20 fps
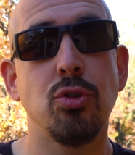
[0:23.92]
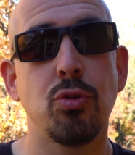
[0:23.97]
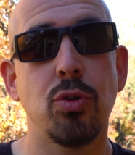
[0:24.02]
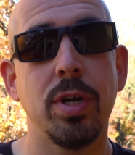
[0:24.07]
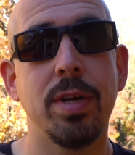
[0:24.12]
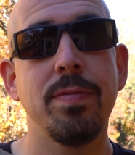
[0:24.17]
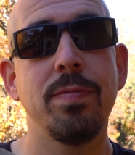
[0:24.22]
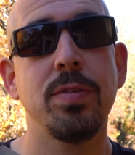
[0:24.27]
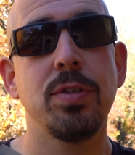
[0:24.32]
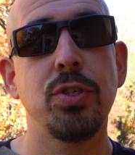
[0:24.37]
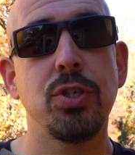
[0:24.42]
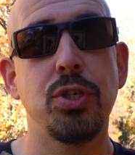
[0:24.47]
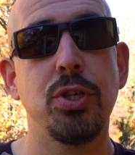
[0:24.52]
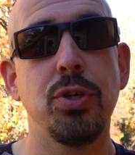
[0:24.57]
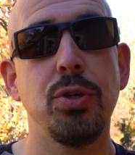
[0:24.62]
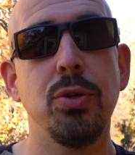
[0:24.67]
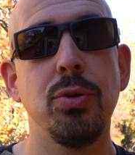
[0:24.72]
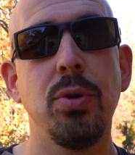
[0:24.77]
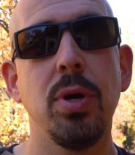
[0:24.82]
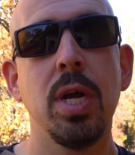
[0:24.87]
drift
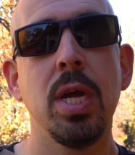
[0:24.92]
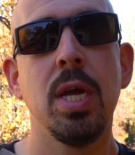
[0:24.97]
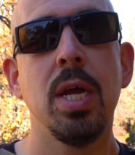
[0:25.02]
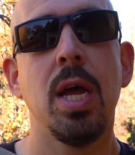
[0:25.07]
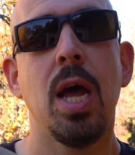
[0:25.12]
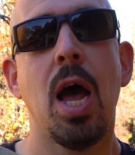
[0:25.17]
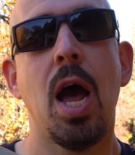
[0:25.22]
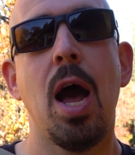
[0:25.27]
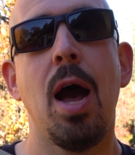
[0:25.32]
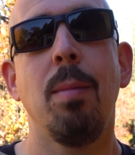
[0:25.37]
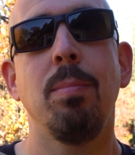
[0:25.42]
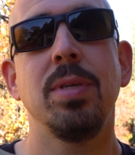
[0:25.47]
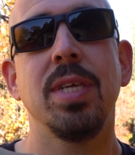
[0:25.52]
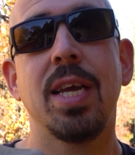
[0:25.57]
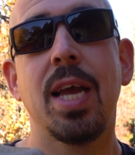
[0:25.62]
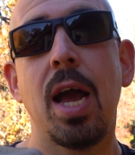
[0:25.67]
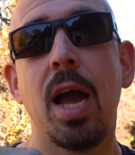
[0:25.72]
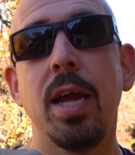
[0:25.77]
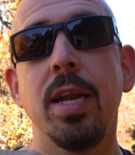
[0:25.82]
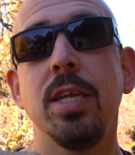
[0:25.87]
shoe.
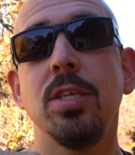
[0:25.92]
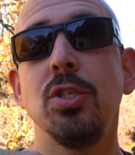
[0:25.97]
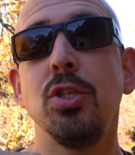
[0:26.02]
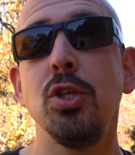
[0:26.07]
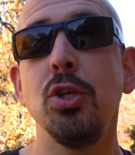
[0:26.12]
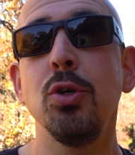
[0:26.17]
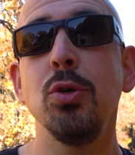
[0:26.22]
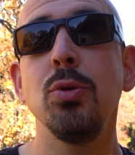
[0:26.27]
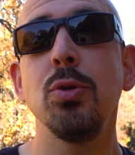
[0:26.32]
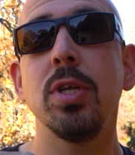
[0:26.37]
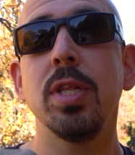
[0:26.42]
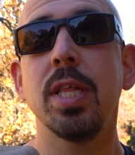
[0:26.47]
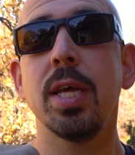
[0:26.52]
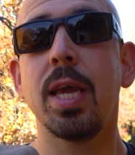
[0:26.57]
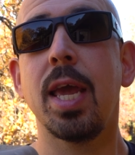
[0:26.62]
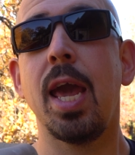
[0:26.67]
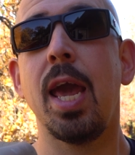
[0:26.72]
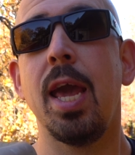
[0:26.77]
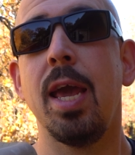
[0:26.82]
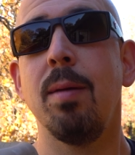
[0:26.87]
Dakine is new to the
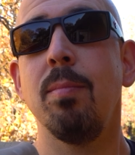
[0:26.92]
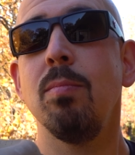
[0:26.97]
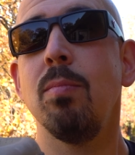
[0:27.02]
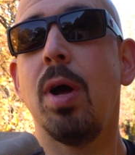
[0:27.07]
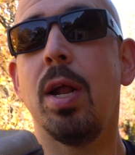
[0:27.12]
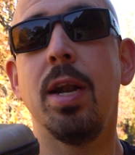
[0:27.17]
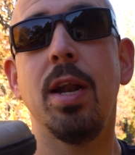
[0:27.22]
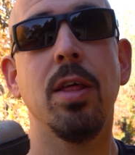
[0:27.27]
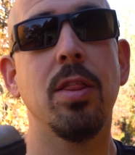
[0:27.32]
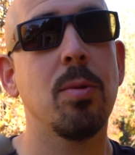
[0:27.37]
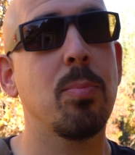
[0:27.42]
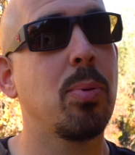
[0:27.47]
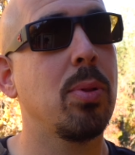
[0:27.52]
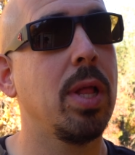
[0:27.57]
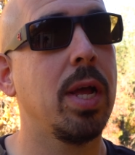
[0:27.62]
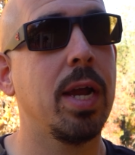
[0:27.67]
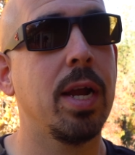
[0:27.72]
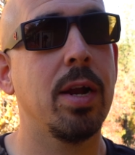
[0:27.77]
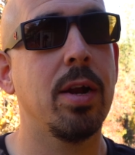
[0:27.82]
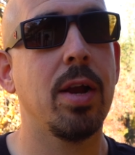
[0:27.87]
game, another
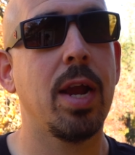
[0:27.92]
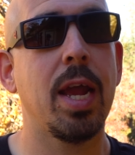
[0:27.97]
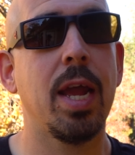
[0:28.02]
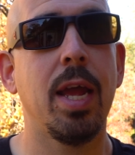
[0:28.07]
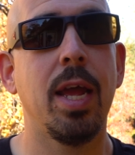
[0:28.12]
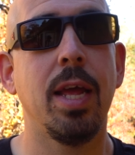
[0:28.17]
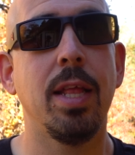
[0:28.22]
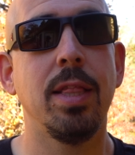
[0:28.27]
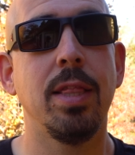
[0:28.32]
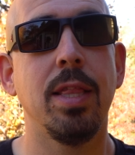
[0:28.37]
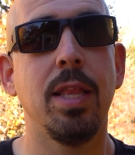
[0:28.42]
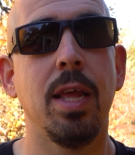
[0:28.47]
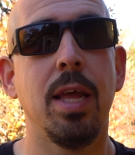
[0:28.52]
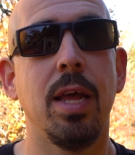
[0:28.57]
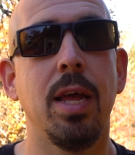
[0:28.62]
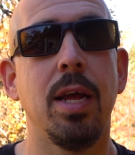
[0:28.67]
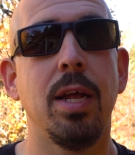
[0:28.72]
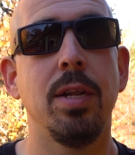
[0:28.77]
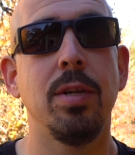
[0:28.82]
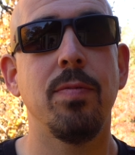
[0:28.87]
player in
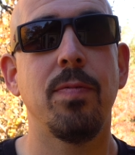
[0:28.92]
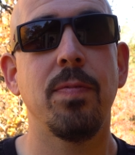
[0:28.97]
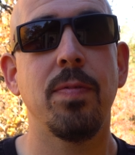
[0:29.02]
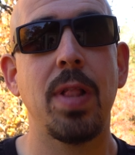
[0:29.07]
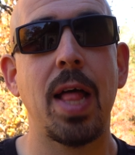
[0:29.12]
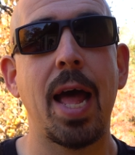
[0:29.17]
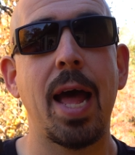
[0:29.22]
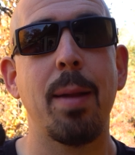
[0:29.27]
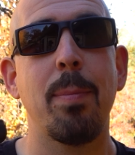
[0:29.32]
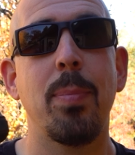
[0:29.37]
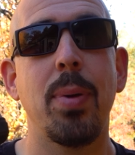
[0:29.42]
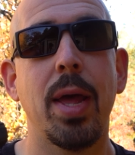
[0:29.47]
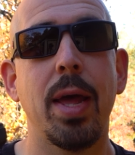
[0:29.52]
the flat